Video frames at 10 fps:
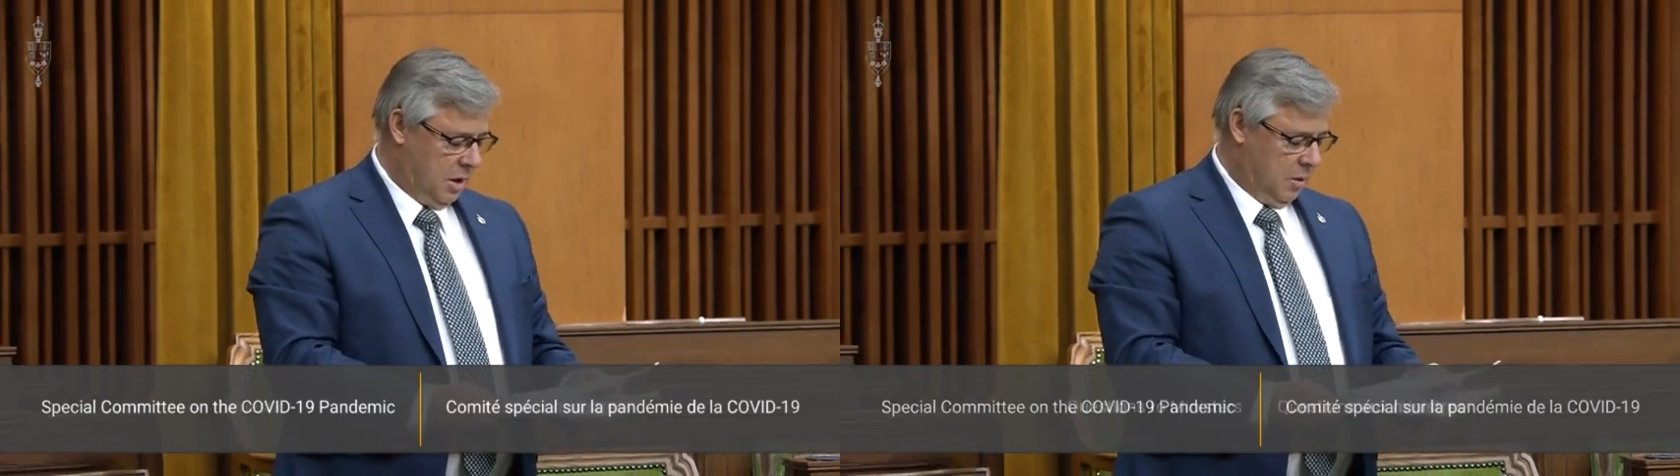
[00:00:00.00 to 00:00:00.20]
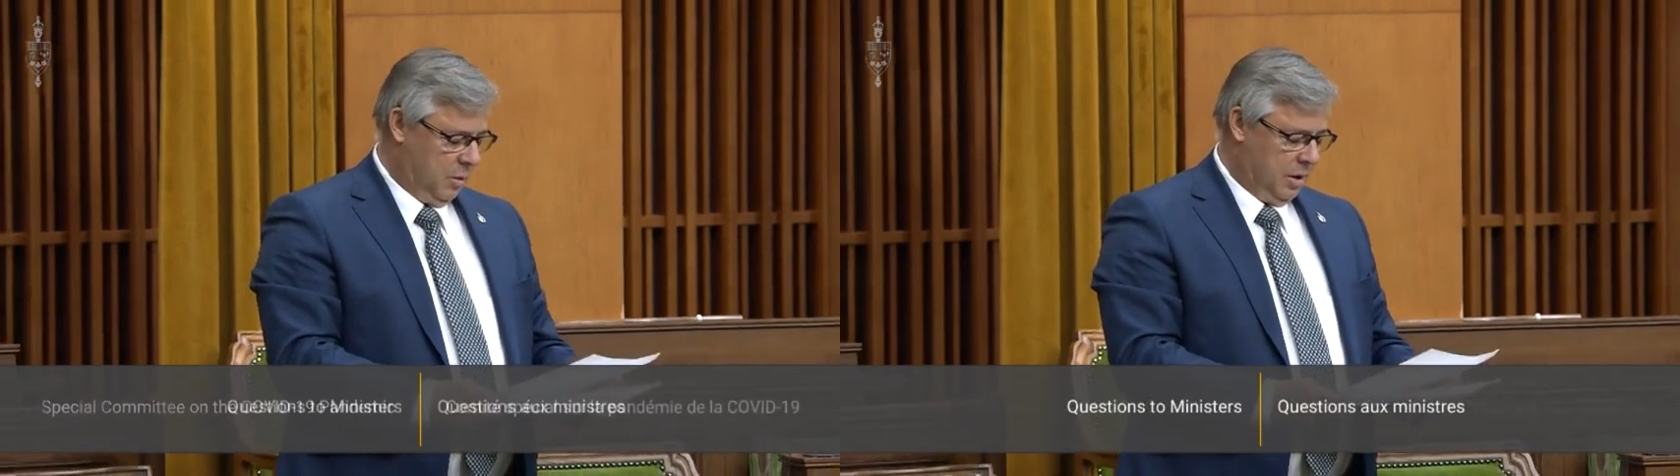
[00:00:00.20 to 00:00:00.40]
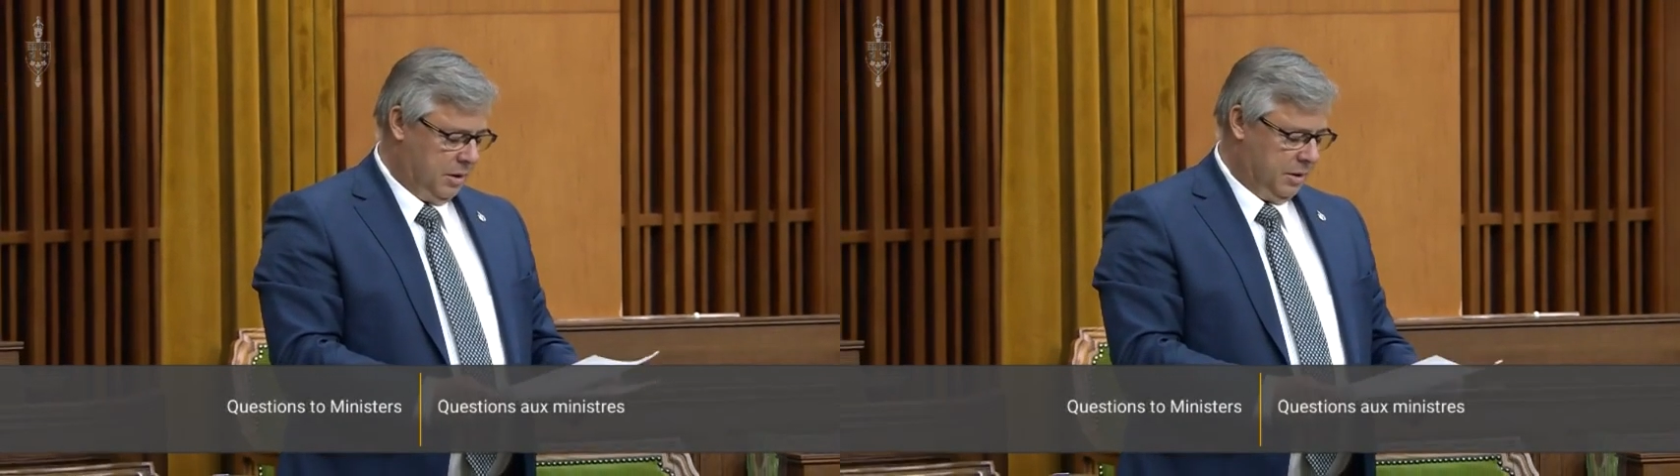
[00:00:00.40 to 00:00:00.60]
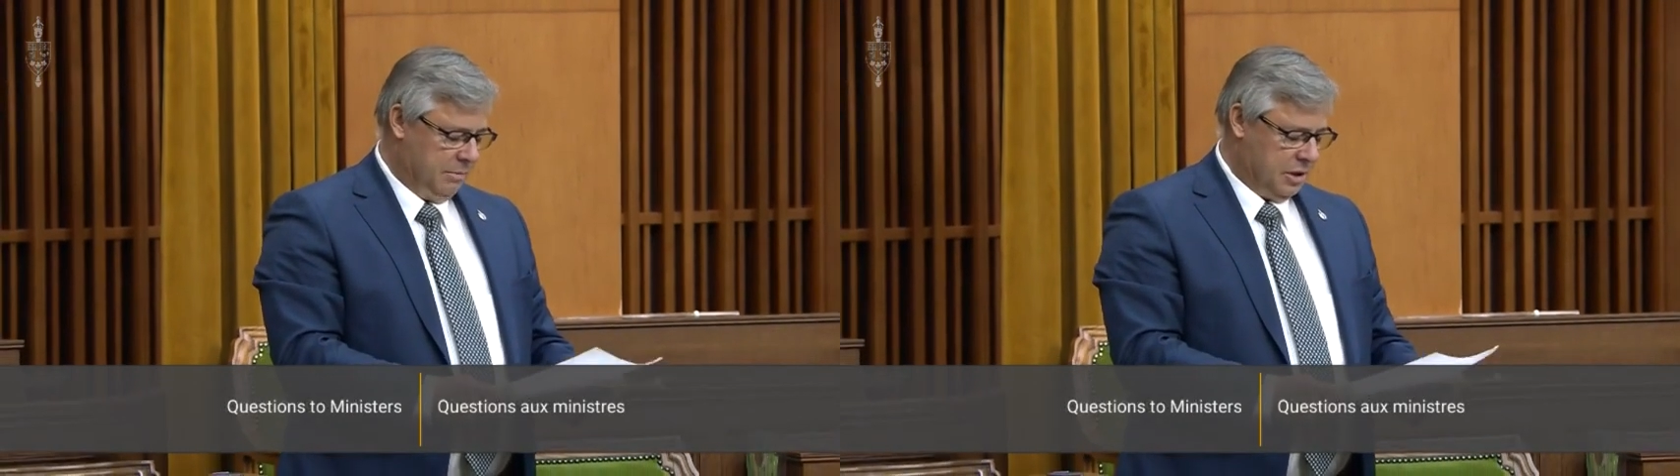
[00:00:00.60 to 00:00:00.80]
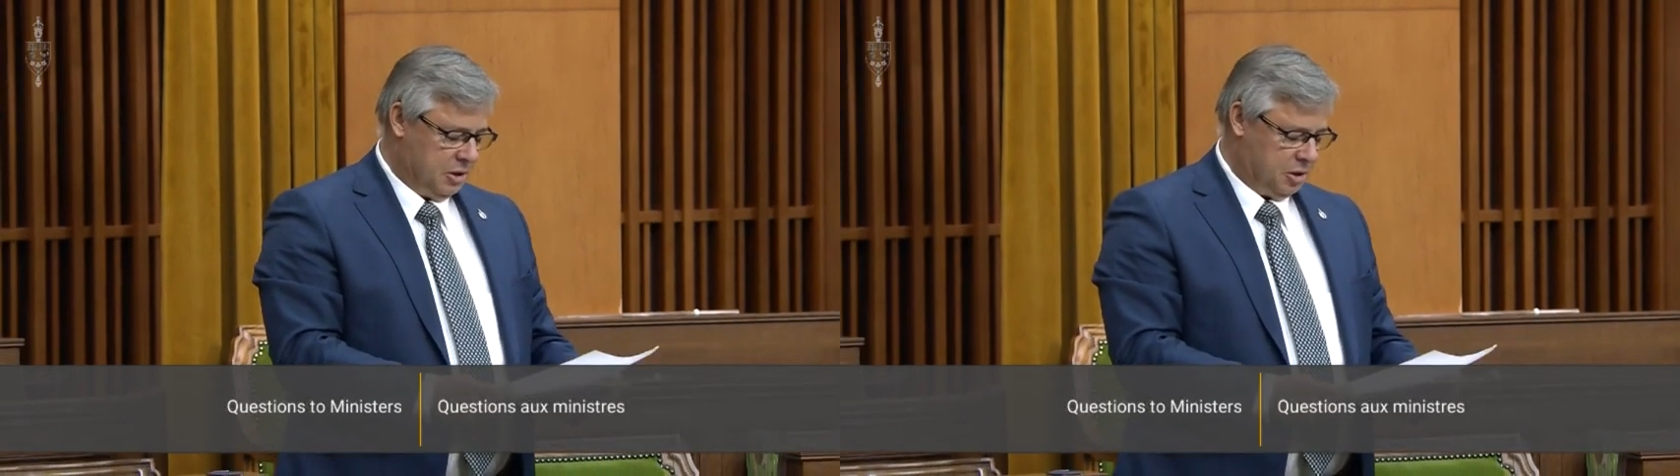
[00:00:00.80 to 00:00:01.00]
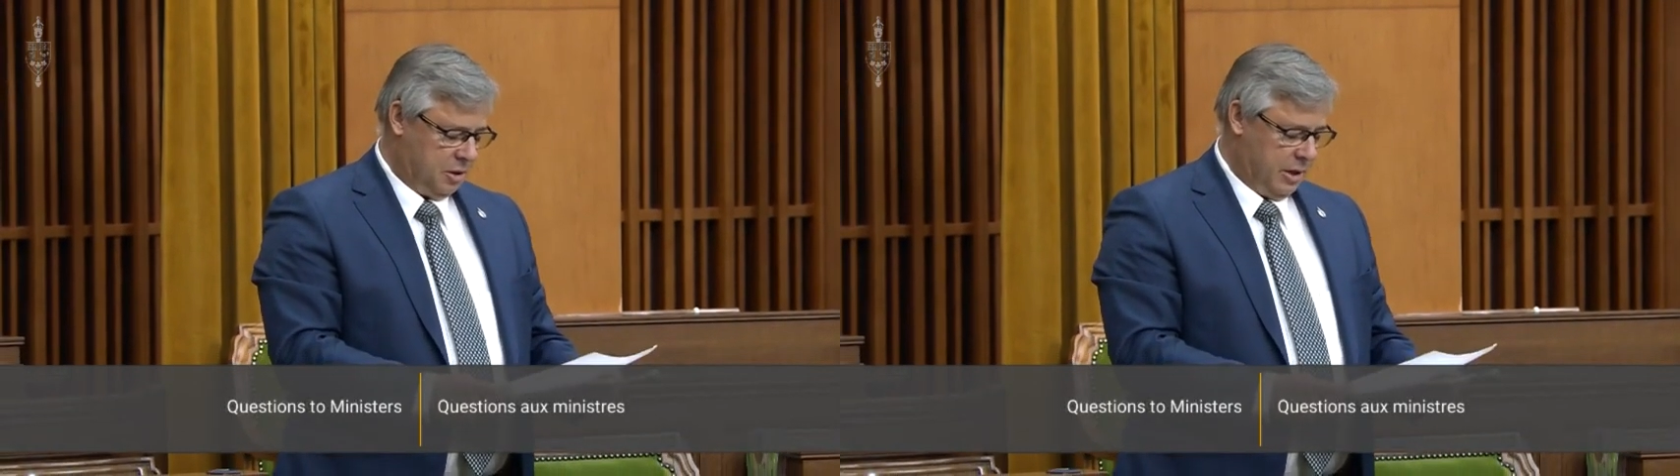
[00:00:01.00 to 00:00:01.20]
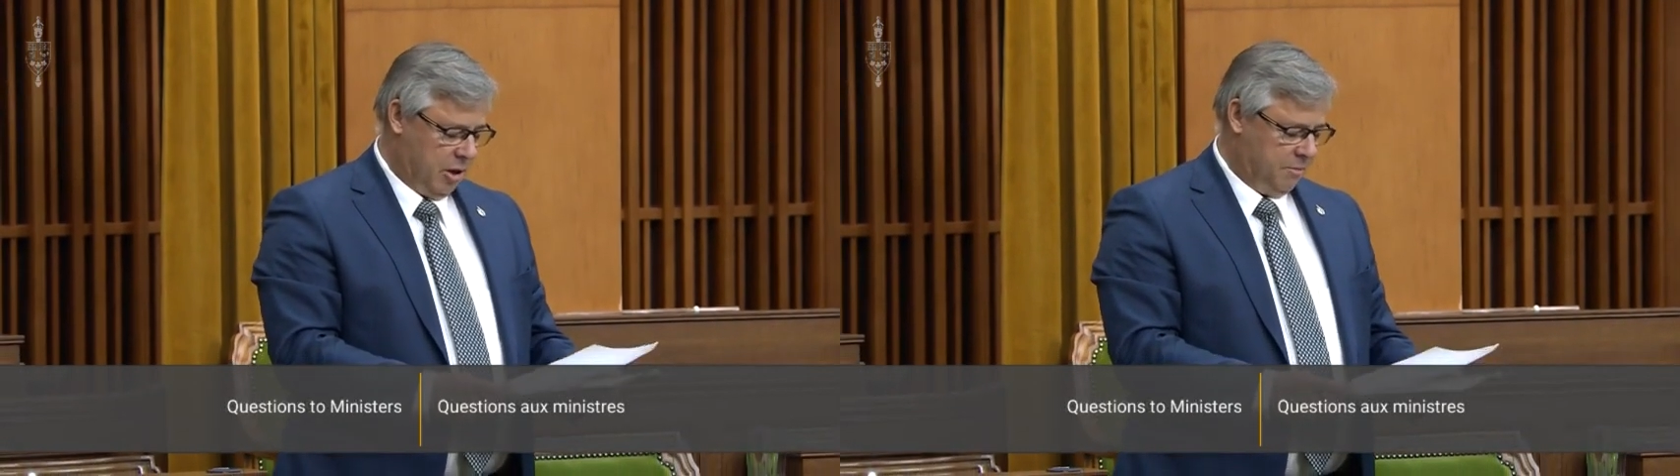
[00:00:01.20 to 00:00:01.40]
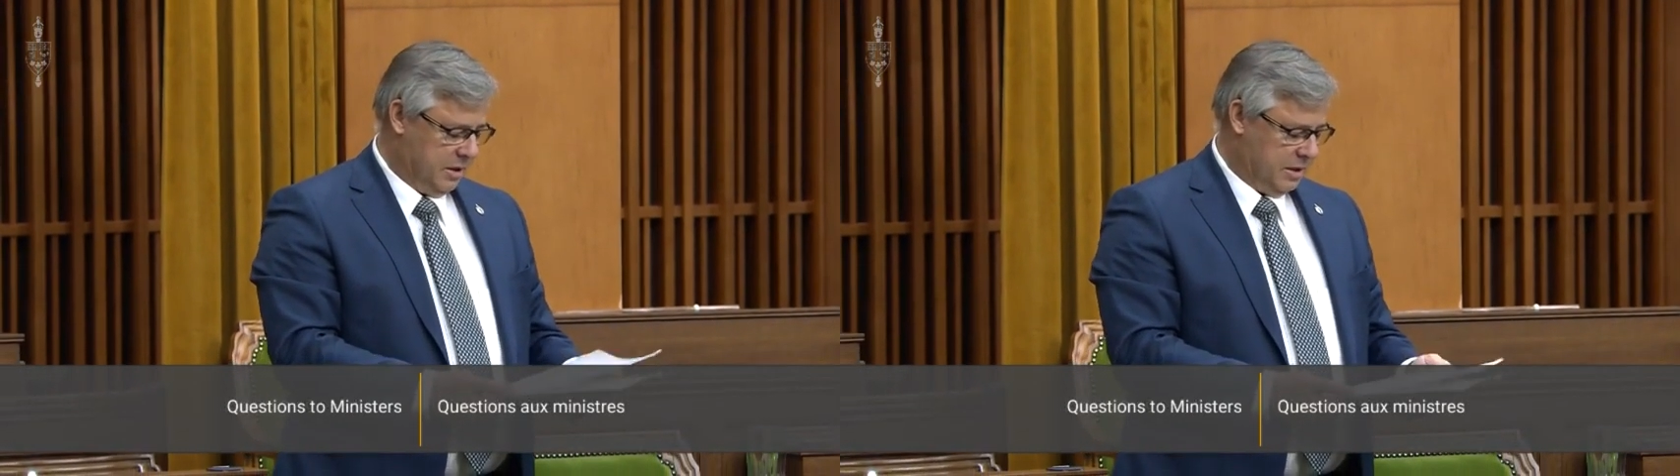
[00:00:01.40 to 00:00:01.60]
Will the minister help the